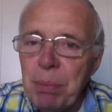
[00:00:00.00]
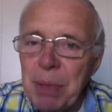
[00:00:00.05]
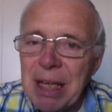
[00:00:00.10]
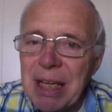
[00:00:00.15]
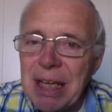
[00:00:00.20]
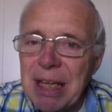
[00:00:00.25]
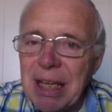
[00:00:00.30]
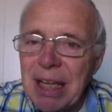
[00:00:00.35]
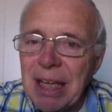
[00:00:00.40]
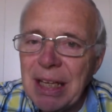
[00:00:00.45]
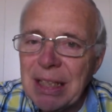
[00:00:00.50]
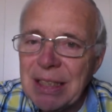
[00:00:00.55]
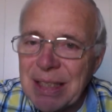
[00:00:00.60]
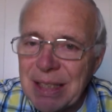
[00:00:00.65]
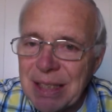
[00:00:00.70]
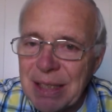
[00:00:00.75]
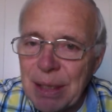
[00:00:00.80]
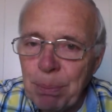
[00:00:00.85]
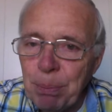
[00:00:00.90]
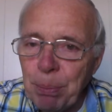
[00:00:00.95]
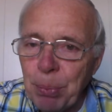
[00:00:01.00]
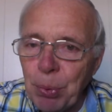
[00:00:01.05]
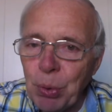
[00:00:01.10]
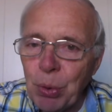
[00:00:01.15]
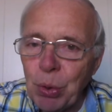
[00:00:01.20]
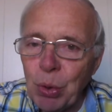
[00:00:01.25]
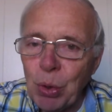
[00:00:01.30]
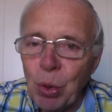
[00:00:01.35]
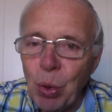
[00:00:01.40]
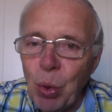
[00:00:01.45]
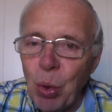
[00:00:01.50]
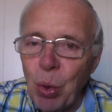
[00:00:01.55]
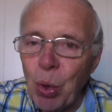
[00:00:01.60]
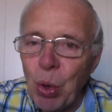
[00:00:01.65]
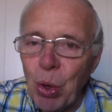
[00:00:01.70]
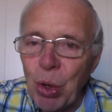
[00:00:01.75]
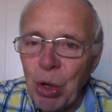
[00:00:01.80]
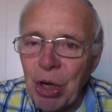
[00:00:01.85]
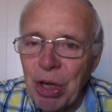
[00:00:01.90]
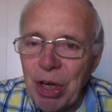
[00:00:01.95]
being simple
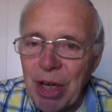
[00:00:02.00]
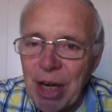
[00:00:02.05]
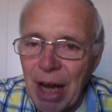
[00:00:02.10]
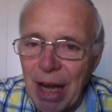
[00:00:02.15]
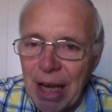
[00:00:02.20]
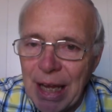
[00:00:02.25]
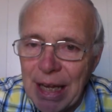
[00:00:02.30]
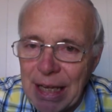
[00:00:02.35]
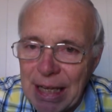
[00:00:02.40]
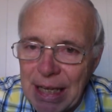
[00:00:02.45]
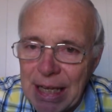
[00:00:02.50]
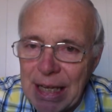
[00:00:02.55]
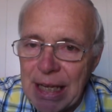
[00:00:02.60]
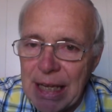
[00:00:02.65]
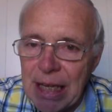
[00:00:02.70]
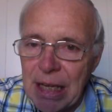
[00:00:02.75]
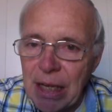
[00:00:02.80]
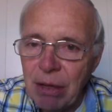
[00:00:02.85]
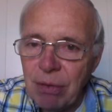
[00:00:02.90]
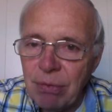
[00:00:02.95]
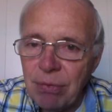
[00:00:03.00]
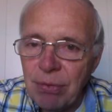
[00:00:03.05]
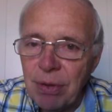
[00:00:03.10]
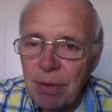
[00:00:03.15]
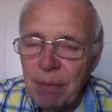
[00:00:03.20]
or naive,